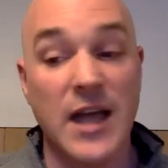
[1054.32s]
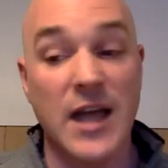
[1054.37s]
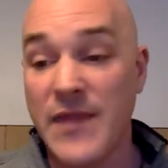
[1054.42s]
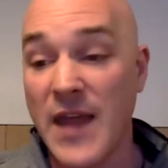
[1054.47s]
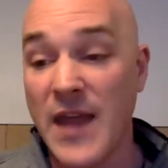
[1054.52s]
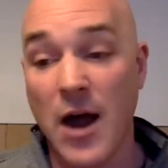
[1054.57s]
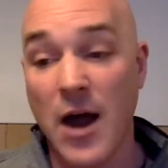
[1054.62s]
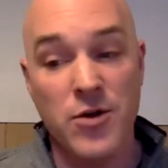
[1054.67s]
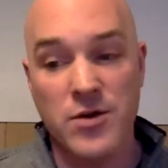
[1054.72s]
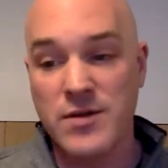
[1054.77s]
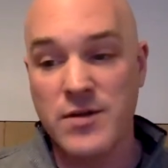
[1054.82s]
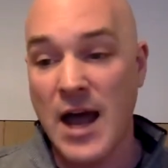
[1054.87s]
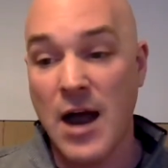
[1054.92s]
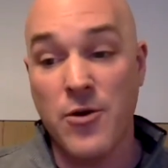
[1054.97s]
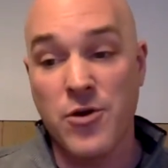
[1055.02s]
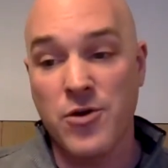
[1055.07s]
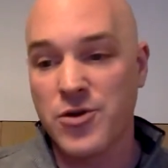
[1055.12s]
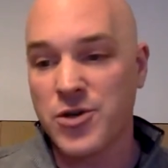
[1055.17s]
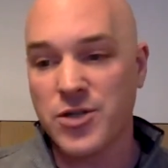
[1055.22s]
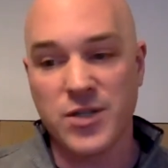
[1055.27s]
And now
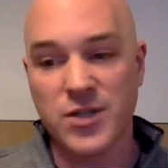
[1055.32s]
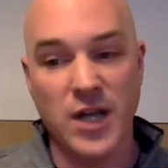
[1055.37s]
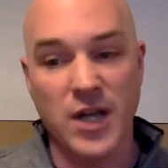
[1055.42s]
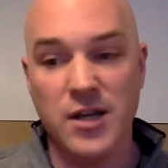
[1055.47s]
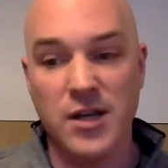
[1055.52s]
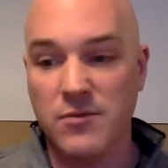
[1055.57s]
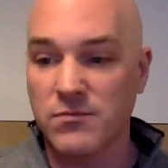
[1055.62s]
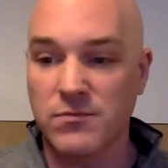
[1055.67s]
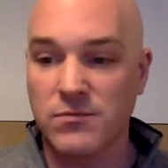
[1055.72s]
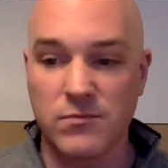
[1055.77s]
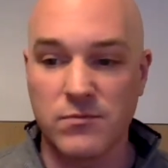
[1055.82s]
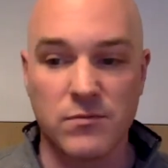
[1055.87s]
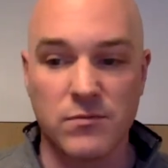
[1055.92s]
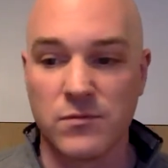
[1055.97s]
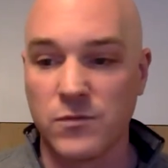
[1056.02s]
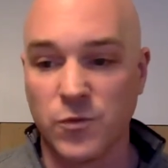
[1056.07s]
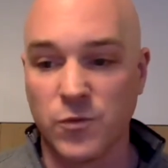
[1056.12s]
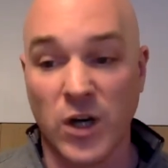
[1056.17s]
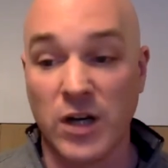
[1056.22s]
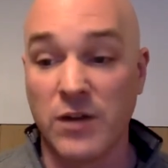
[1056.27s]
you're just like
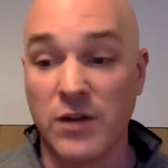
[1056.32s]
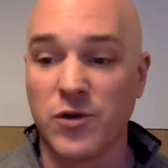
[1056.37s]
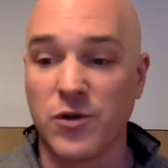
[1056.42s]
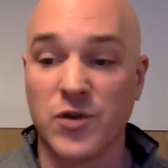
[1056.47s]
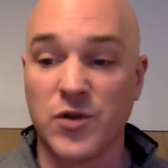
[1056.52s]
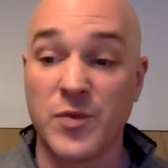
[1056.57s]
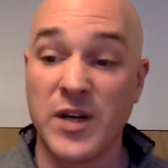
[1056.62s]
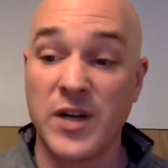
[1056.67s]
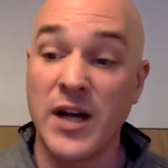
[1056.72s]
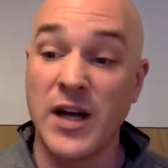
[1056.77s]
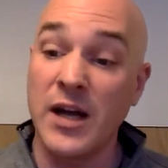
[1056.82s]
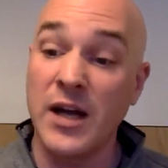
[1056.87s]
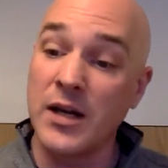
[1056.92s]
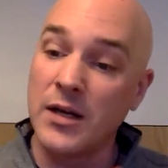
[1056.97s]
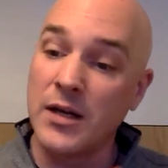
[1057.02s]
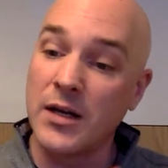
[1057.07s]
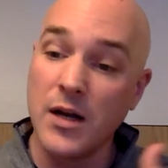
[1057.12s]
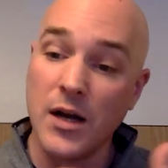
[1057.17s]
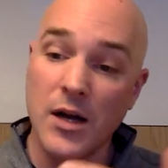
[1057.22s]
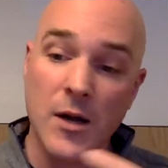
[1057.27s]
running full speed ahead.
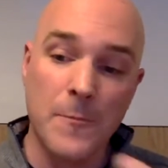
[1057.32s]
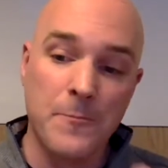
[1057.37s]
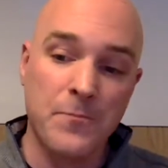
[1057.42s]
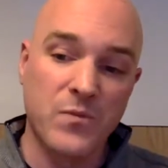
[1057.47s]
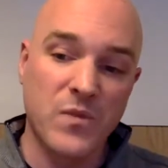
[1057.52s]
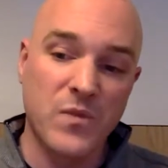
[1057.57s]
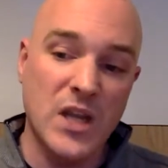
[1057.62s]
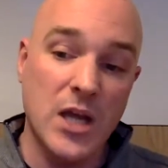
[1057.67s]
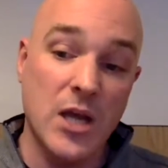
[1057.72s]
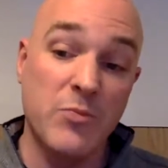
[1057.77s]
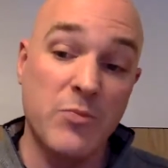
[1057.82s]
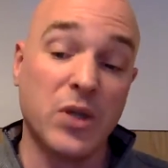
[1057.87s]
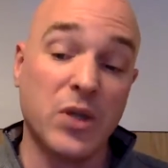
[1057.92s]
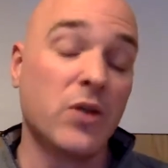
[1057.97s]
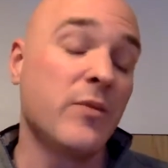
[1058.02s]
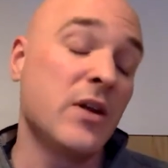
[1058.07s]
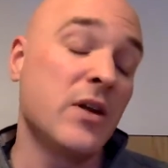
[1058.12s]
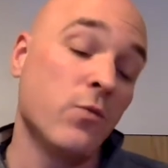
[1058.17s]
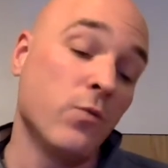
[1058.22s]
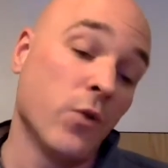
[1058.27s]
And
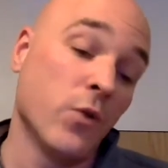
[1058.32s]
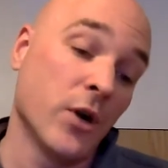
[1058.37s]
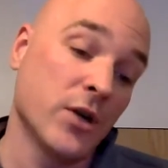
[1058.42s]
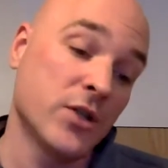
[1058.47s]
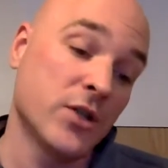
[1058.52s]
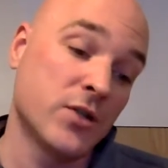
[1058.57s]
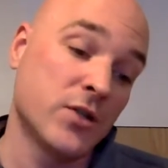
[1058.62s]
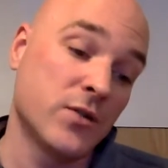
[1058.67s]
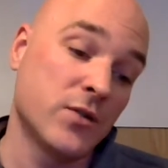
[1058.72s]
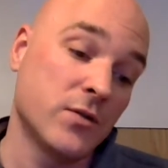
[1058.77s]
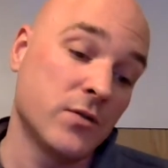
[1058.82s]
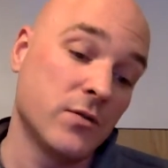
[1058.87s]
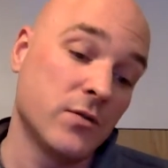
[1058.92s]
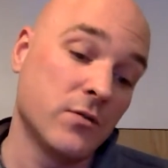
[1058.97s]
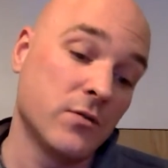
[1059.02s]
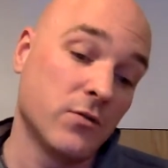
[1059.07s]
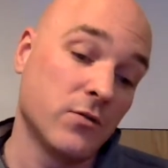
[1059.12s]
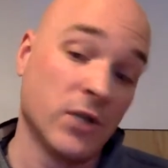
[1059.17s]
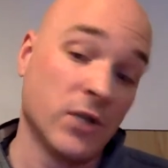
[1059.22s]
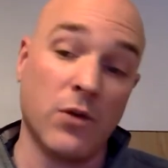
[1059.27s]
Plumie works
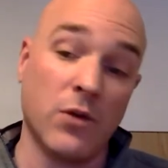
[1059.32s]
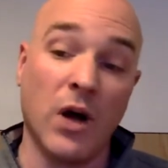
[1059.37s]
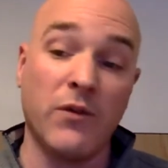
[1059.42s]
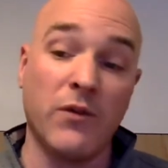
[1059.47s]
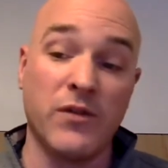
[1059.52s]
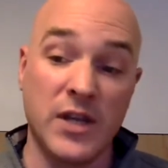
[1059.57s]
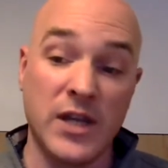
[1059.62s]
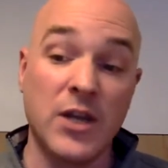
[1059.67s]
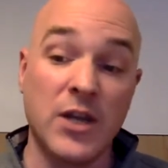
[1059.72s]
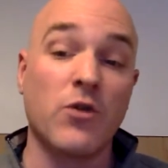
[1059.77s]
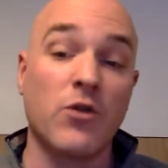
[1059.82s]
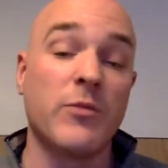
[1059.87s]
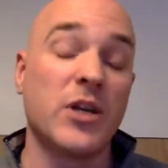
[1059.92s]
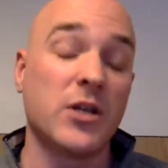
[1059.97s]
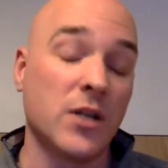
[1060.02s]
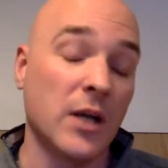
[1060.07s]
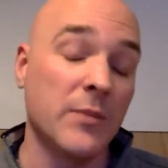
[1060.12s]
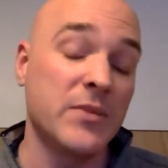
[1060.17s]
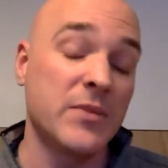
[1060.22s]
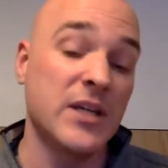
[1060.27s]
really well for the
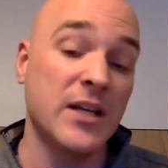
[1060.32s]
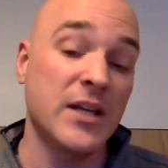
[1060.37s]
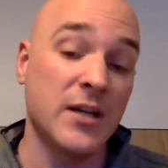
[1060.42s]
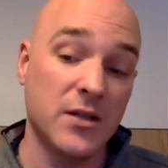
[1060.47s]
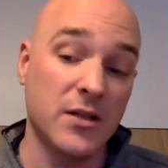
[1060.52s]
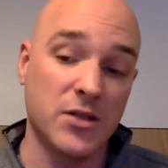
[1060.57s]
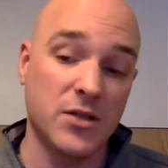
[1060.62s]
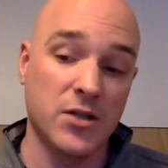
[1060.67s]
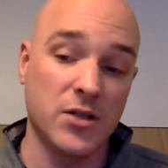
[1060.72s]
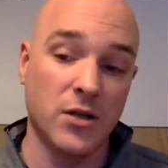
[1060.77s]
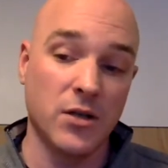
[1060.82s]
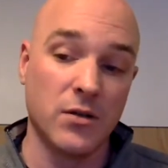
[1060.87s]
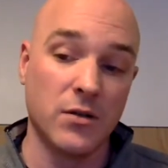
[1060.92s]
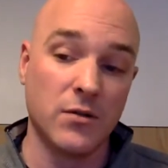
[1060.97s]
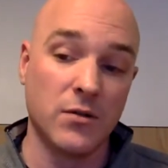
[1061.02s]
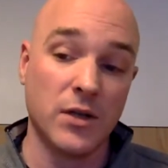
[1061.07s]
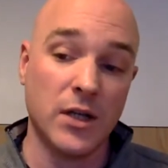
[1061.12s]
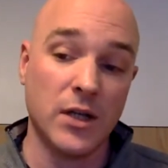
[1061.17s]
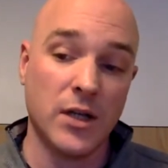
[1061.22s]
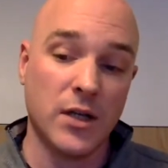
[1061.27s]
incremental updating.
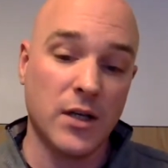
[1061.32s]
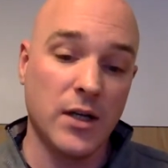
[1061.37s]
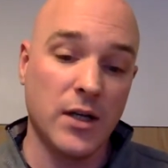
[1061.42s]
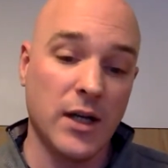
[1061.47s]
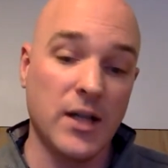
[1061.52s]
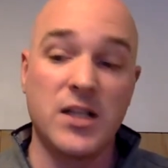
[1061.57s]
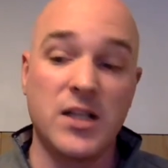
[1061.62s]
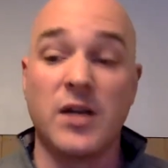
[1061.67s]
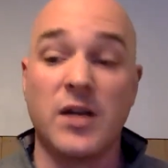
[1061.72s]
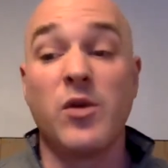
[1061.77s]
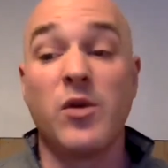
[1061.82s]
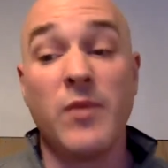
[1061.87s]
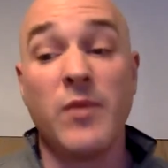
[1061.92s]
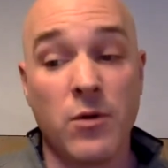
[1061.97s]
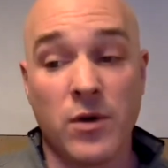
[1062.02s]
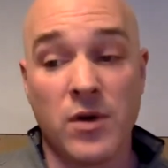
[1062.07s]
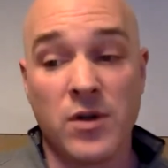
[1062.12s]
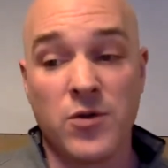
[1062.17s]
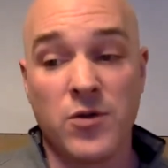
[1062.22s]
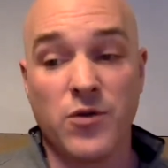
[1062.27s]
So anytime you make
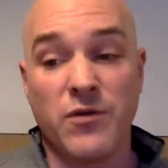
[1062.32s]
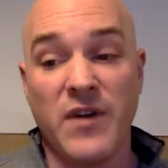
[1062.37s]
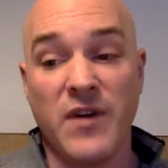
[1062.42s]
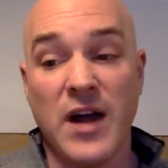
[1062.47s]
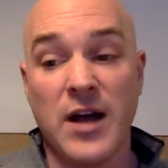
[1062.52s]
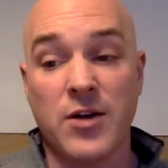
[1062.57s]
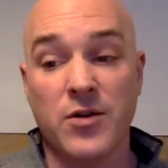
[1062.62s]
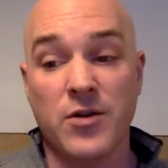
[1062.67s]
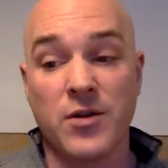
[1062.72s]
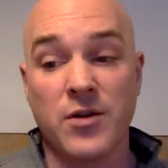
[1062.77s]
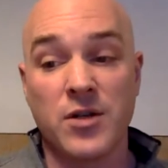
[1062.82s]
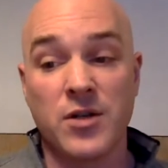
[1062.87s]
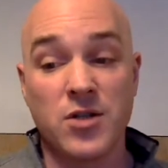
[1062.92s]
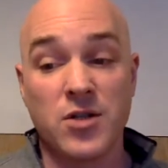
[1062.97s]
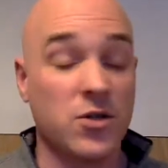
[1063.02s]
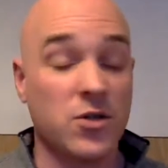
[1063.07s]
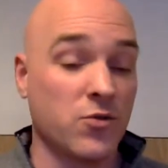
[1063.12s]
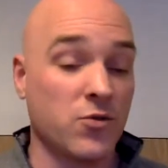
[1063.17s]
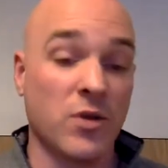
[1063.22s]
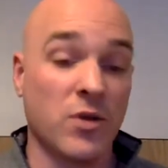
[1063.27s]
one of these refactorings,
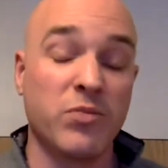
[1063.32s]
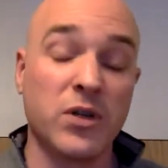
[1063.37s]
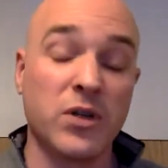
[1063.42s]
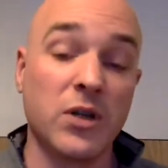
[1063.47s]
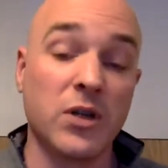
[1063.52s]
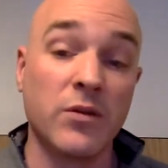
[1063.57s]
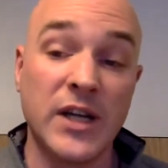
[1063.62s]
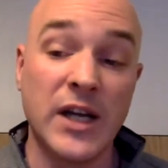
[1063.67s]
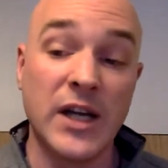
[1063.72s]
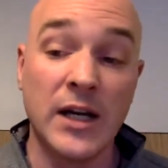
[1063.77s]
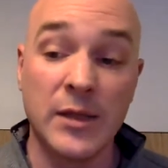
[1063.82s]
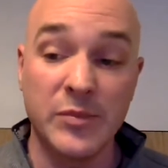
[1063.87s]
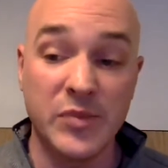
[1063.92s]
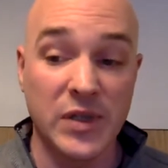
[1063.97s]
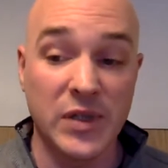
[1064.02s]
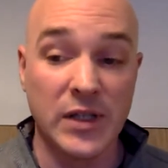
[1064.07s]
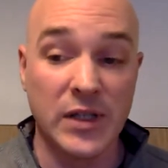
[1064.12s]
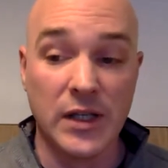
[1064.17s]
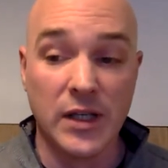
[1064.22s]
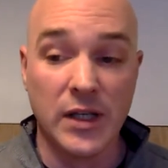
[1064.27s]
you just run Plumie
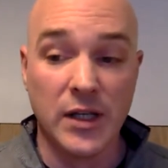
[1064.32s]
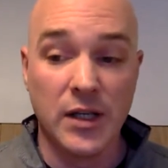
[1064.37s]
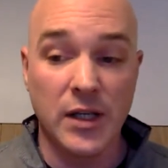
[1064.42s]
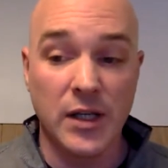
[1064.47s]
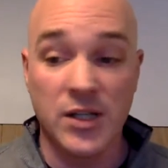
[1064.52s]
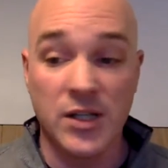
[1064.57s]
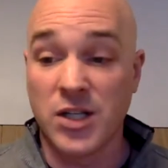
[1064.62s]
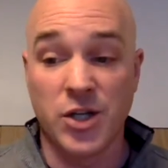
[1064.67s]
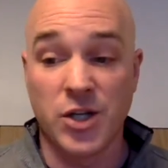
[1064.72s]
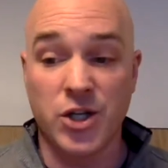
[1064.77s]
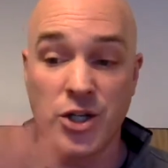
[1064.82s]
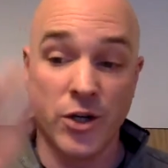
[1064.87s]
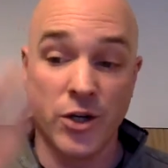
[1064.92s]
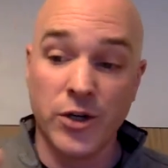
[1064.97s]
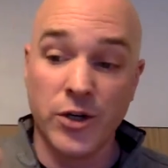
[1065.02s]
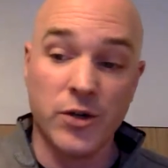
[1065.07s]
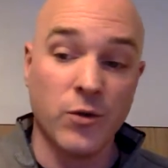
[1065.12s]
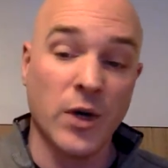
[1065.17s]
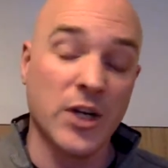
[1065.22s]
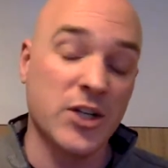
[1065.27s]
up, and it's going to show
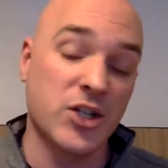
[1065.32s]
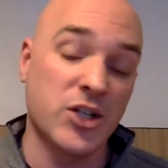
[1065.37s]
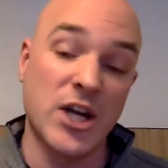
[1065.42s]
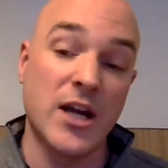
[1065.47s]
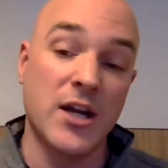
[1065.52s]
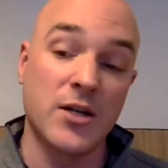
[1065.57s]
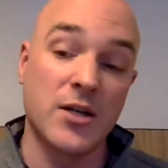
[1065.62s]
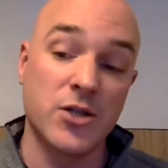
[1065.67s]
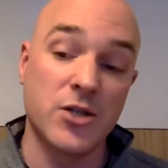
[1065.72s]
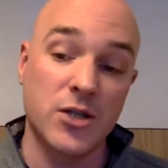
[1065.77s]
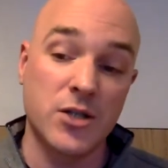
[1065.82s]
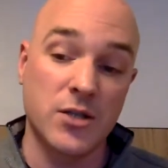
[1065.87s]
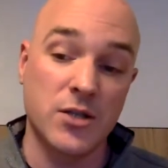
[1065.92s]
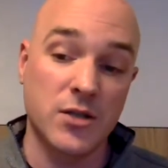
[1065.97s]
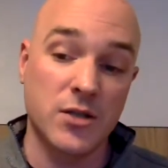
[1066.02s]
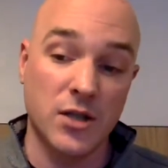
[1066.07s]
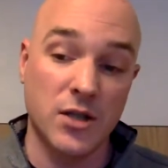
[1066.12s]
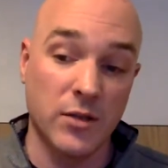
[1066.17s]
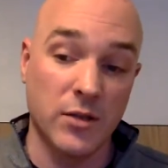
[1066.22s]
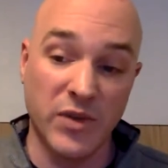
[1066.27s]
you what changed
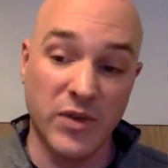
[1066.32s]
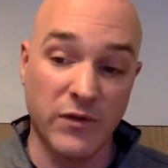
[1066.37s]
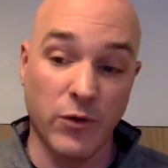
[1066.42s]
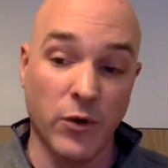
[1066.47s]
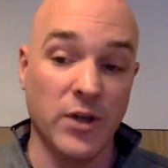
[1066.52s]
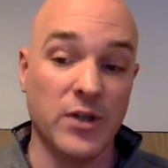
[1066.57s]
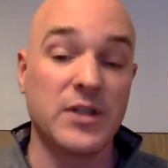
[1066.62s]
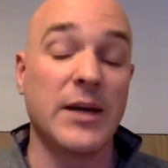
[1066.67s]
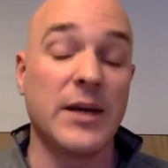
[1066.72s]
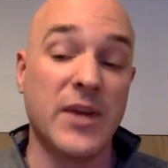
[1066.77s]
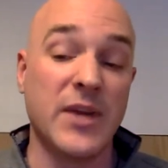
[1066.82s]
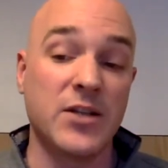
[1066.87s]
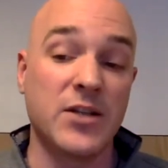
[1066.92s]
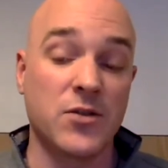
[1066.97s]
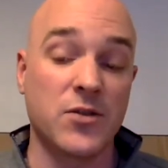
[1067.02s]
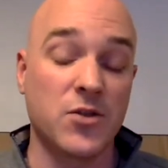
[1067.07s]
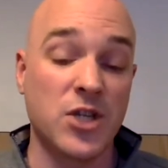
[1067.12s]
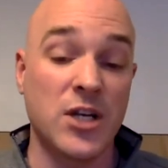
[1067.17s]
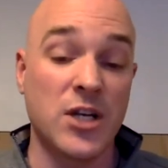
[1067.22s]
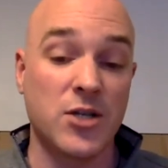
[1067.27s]
before it makes
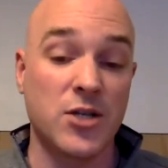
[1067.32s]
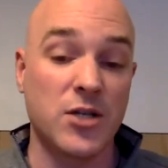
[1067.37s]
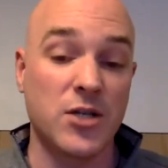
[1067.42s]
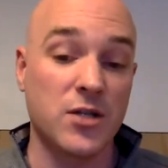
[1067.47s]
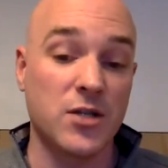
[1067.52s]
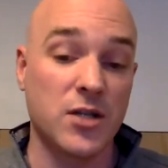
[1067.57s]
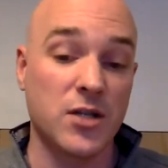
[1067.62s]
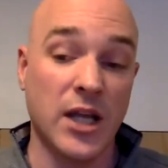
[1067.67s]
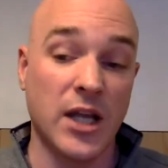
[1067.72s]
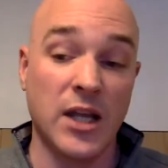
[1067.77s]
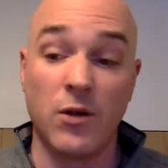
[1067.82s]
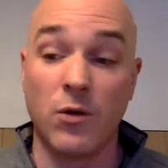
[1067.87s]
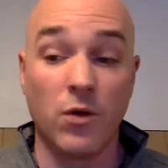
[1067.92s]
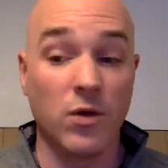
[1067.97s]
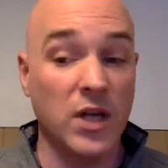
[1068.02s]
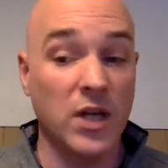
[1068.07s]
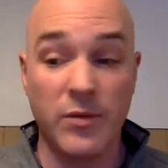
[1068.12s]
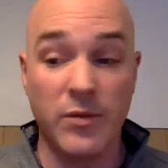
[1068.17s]
those changes, and then we'll keep